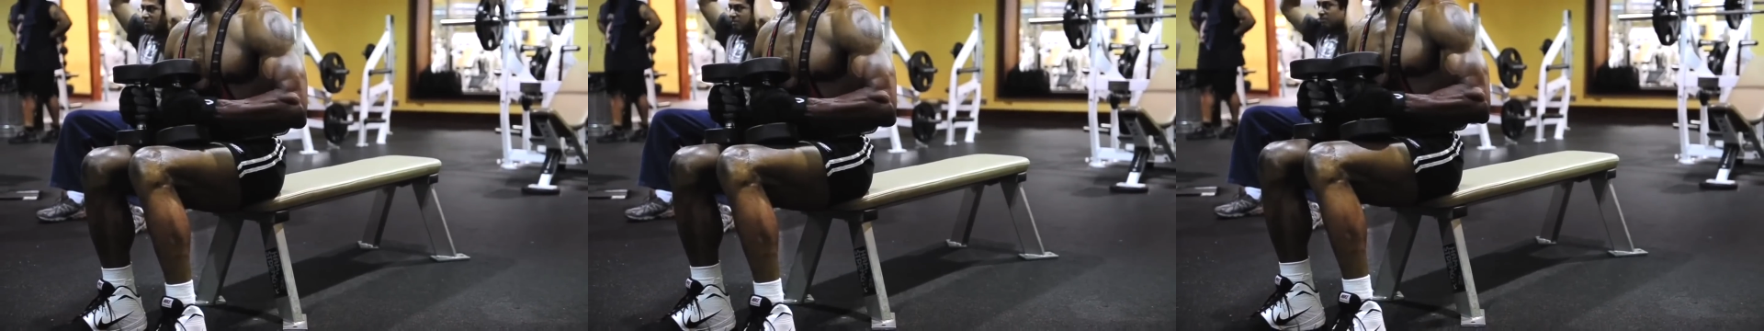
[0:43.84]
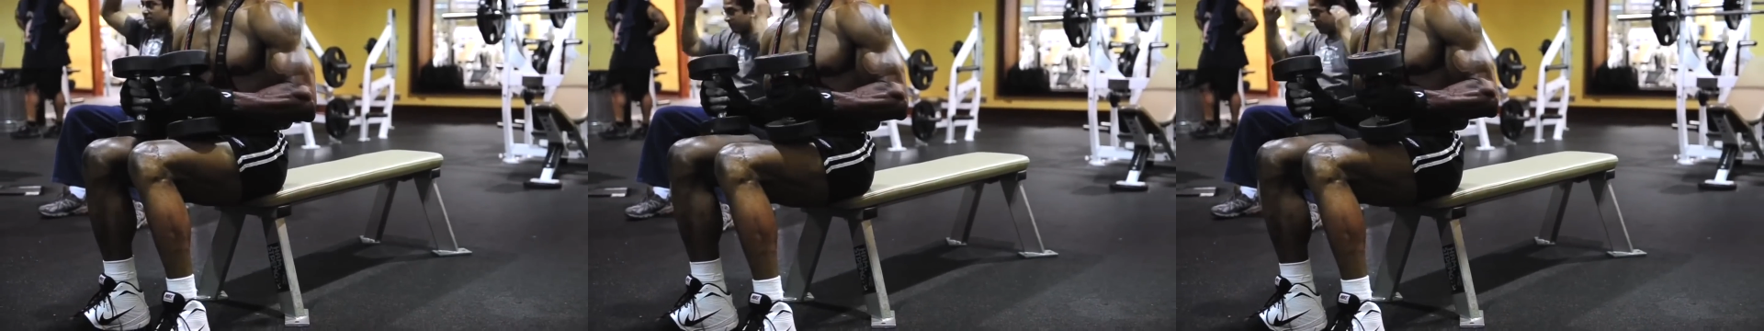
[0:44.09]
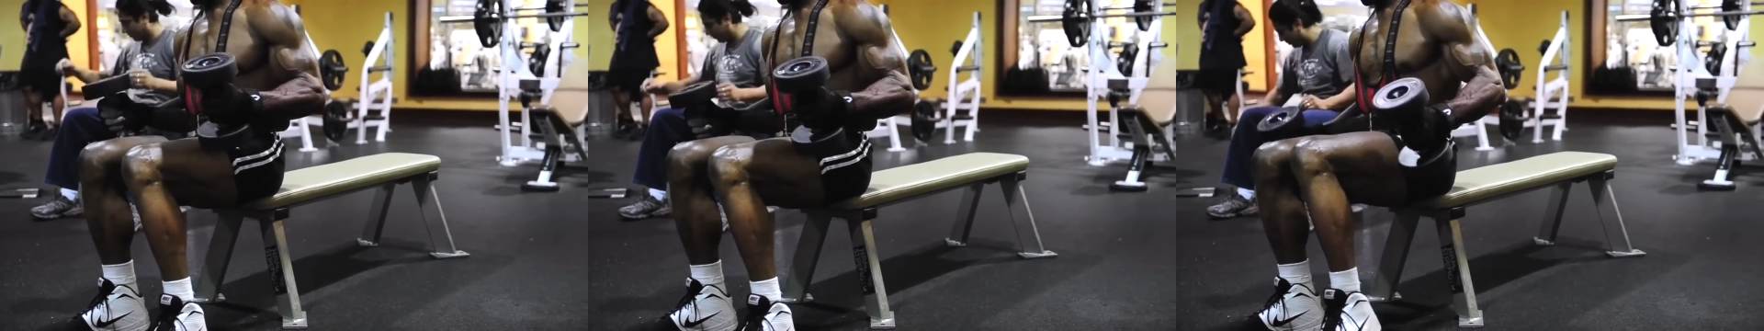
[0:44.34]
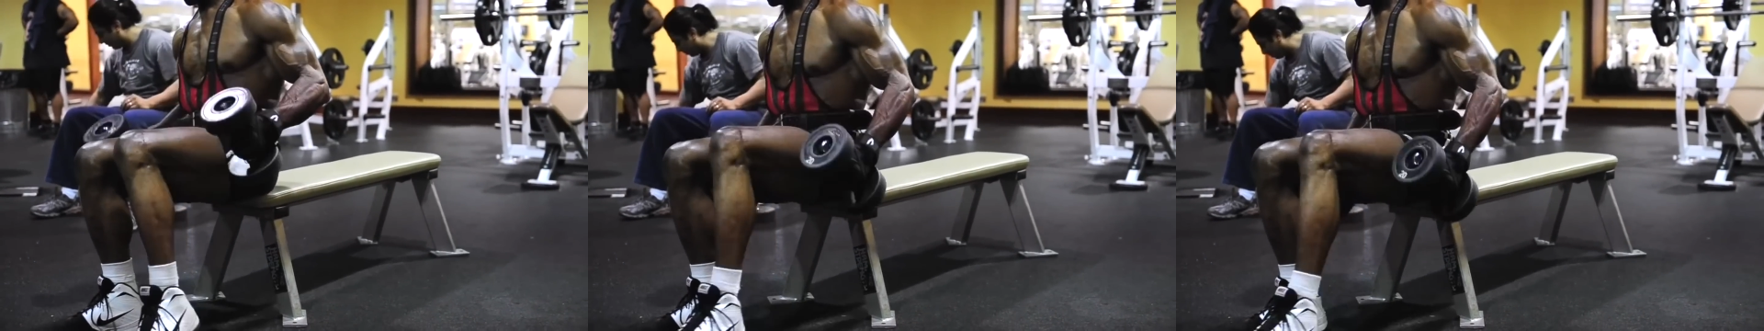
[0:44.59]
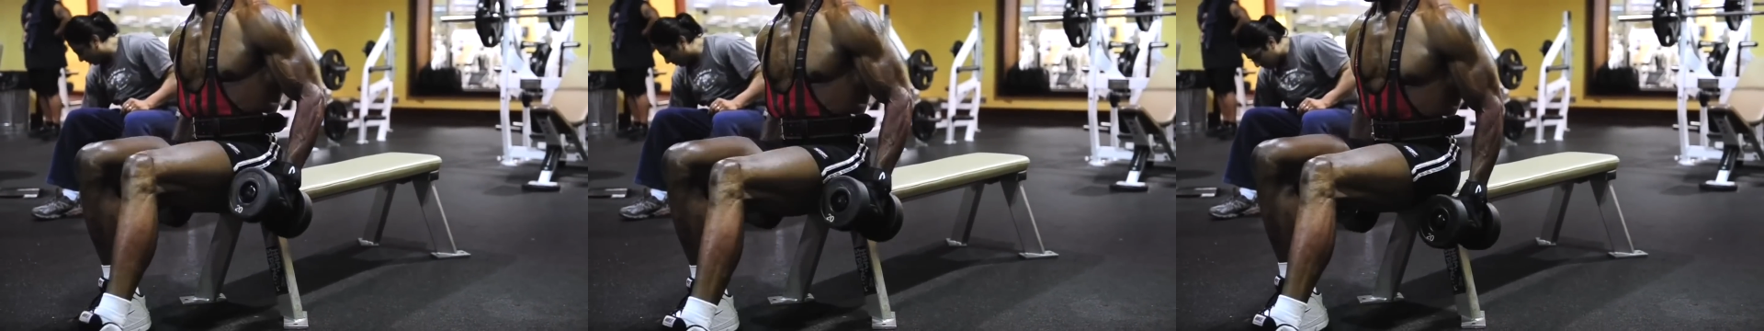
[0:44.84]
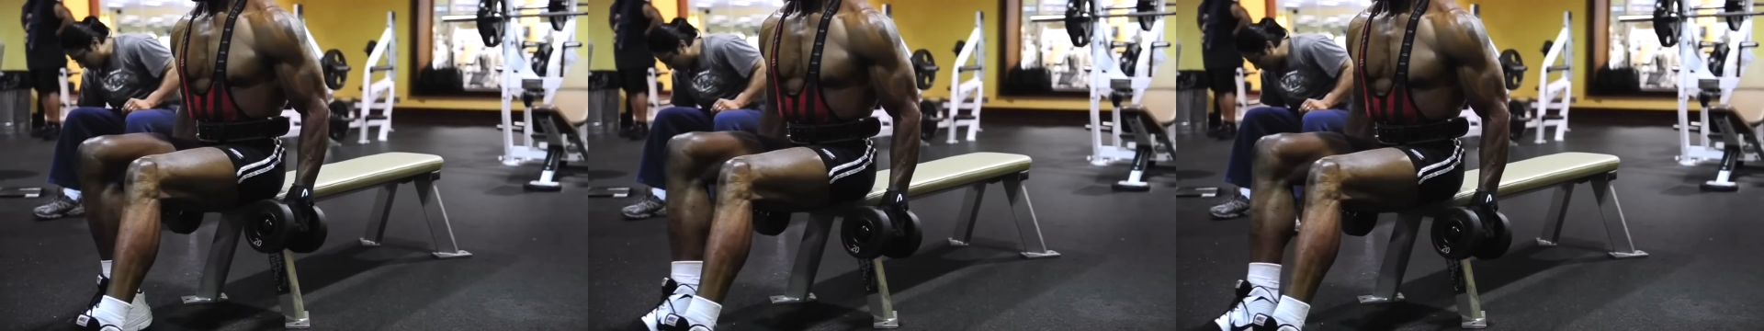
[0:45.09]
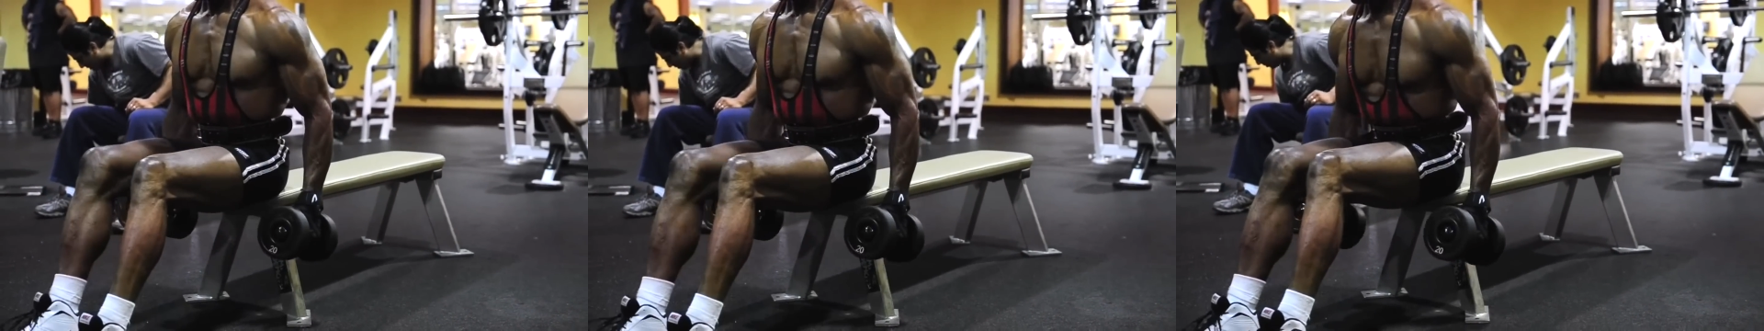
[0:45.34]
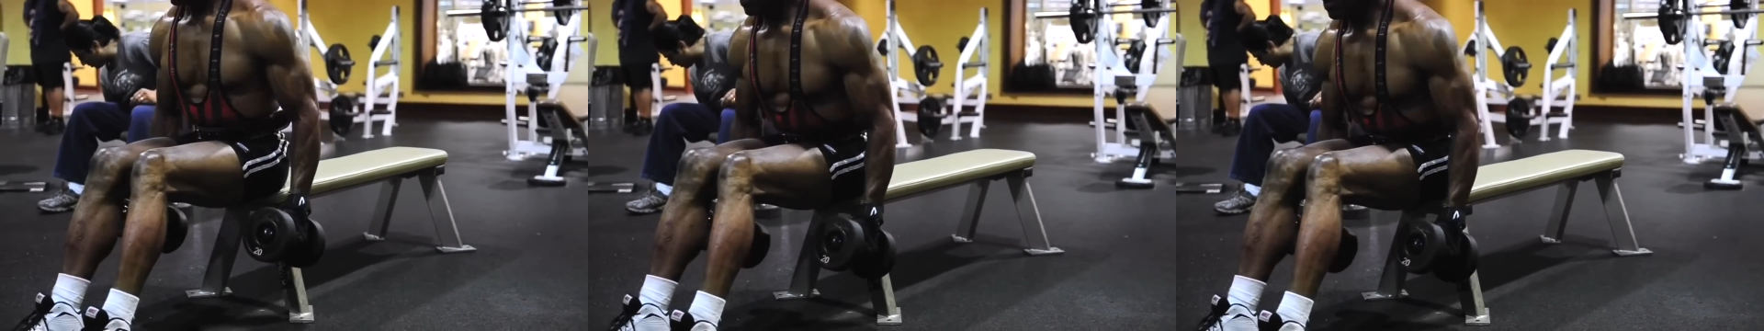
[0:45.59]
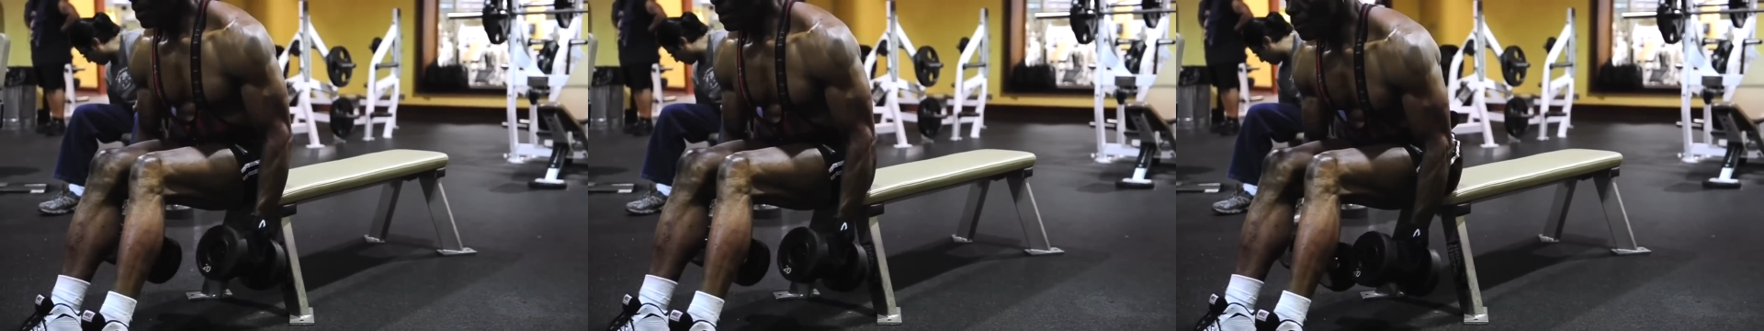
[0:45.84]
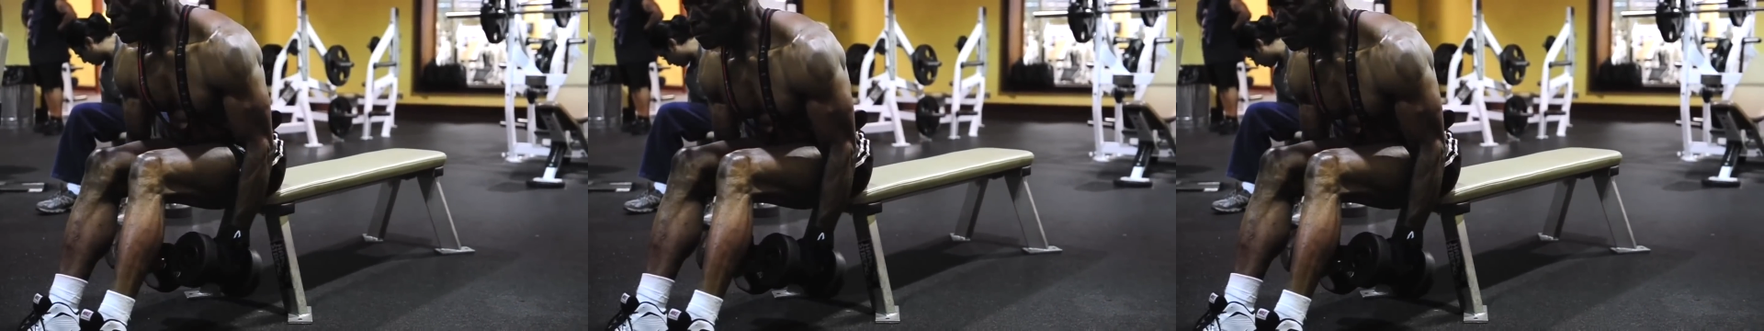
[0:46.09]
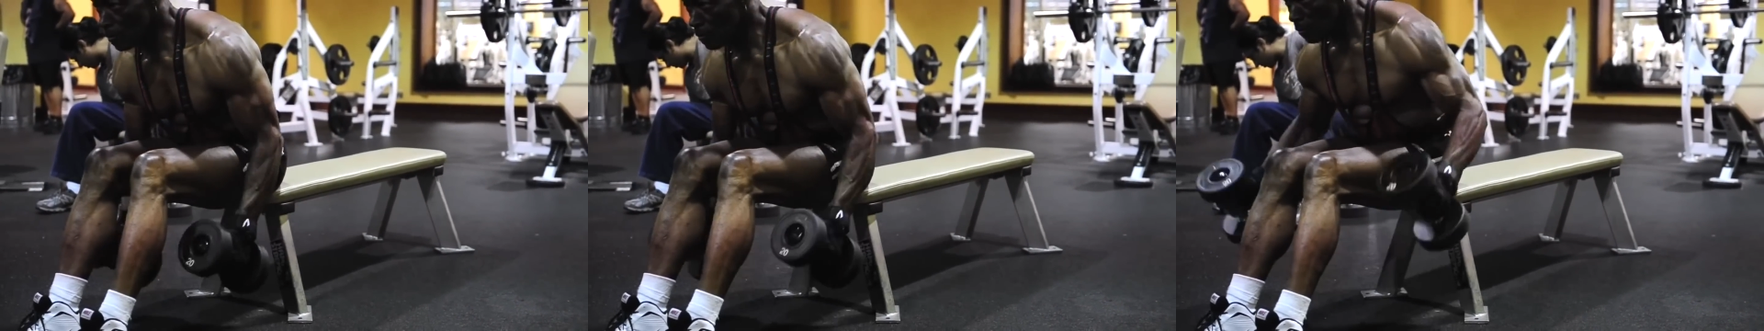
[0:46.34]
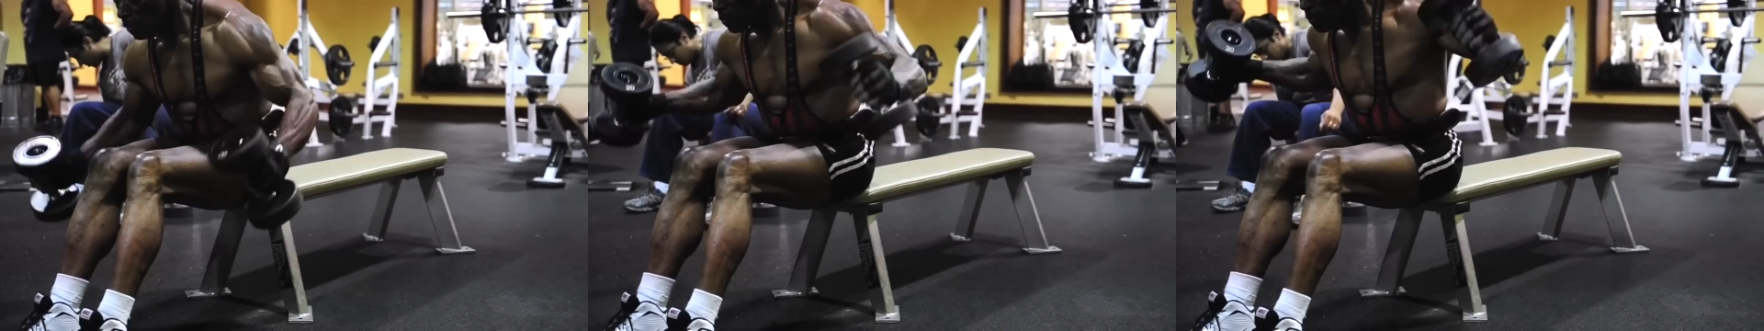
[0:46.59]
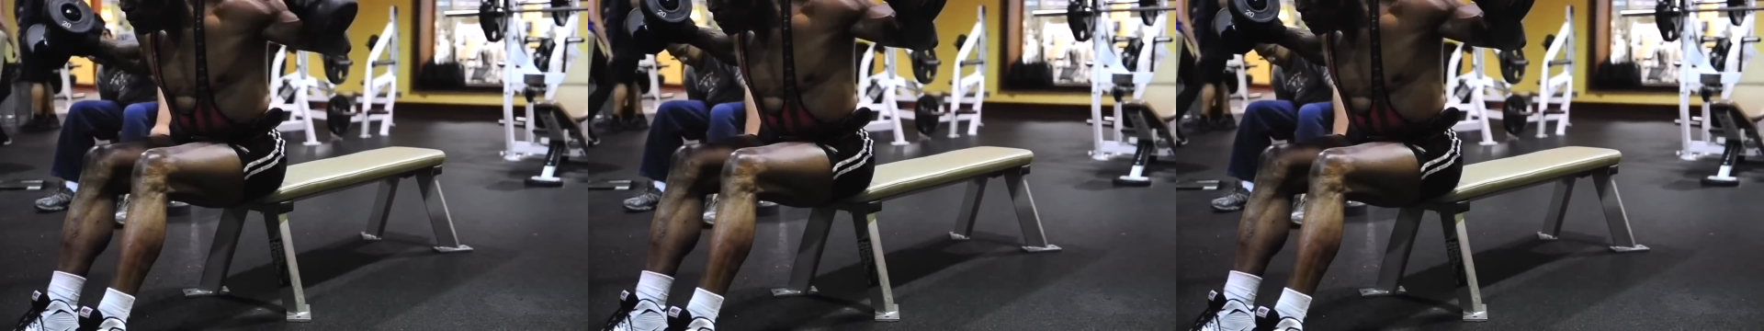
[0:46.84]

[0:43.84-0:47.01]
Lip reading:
(no speaker visible)